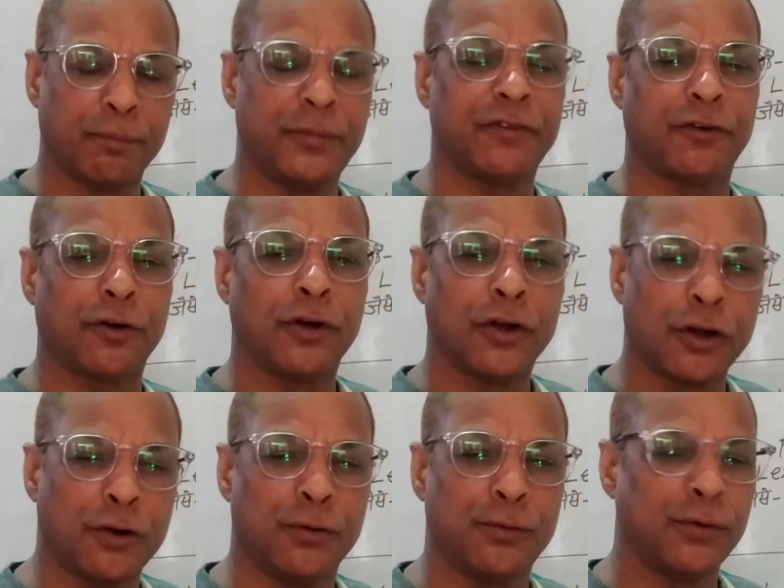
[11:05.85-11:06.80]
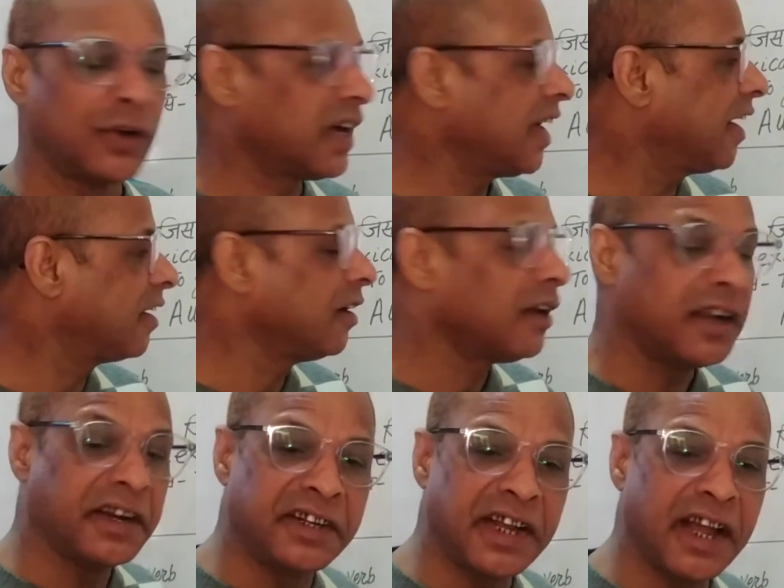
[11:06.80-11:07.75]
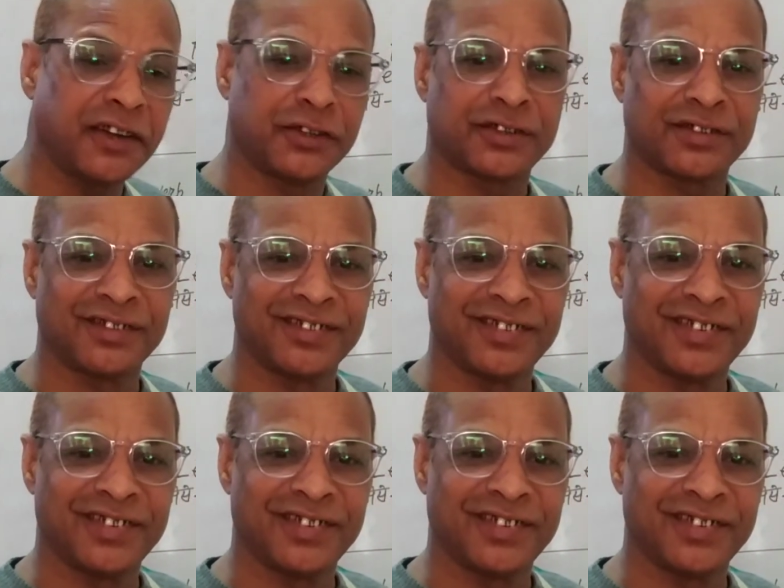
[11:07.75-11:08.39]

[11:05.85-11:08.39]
Before go. Correct. Daren't.